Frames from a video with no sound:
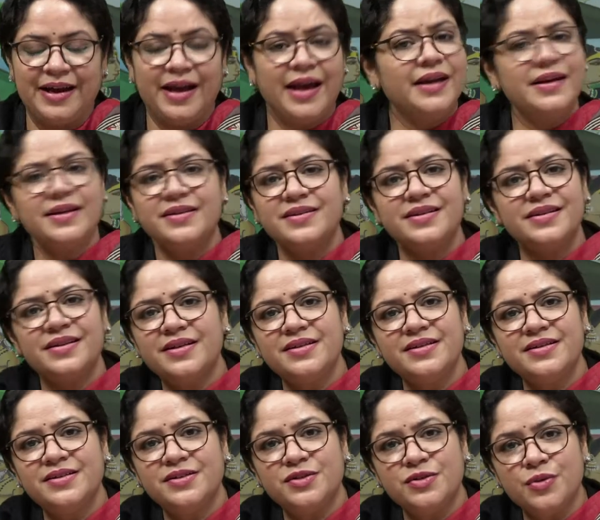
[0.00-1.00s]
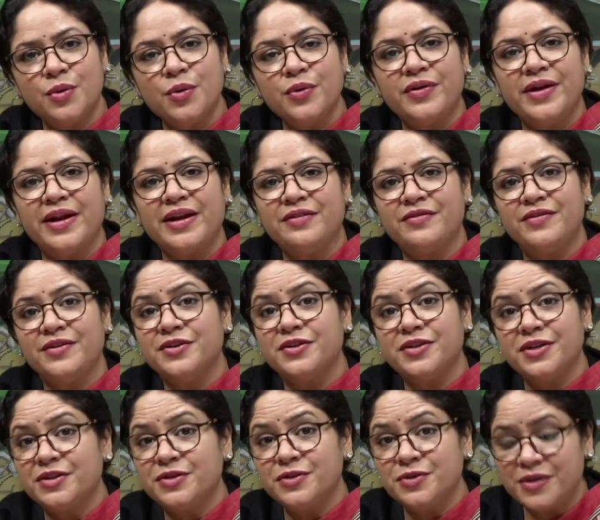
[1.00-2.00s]
And isn't this so
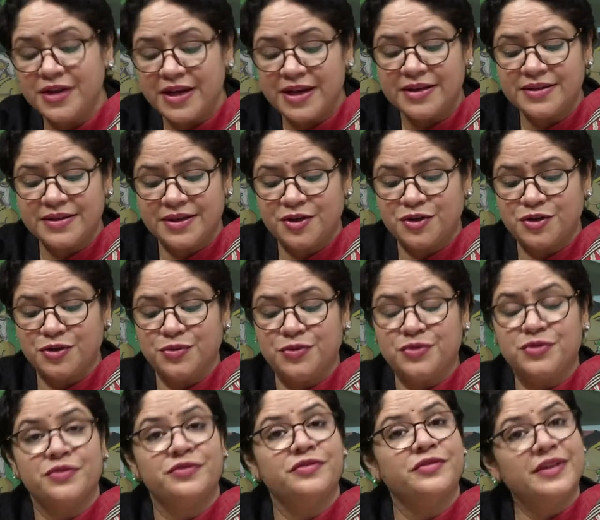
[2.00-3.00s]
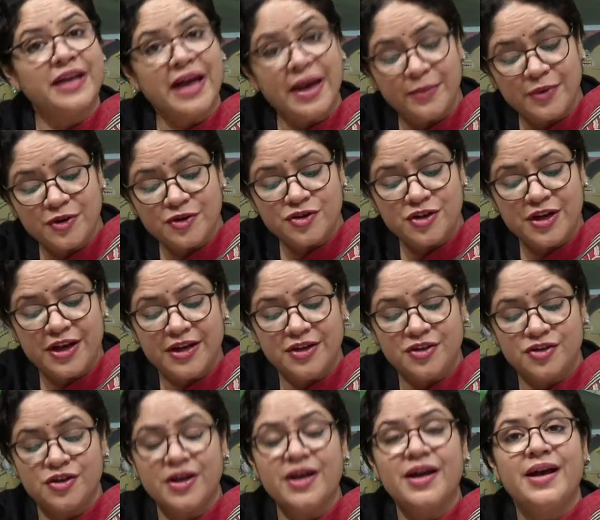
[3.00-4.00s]
relevant in today's issues of climate
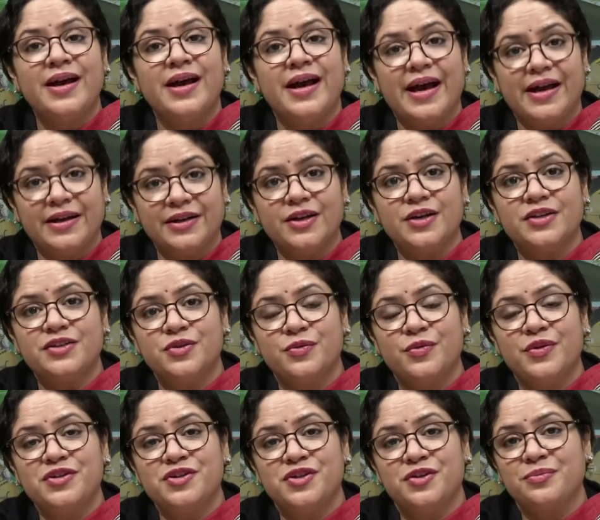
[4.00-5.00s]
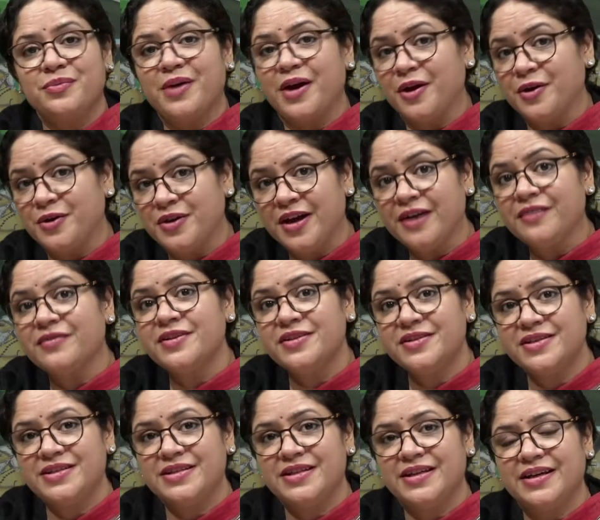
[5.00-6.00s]
change and conservation
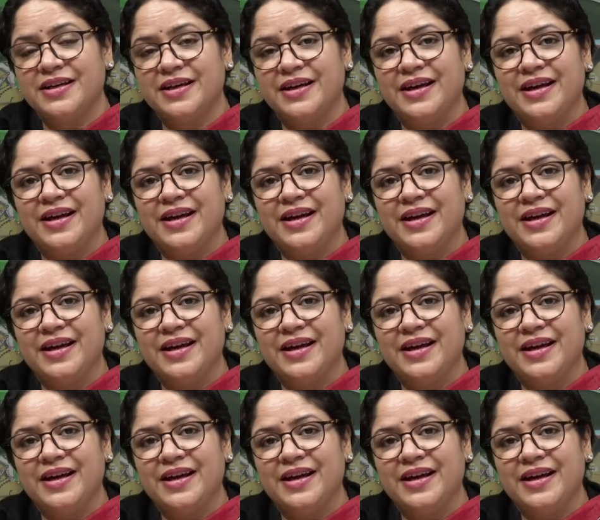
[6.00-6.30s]
biodiversity?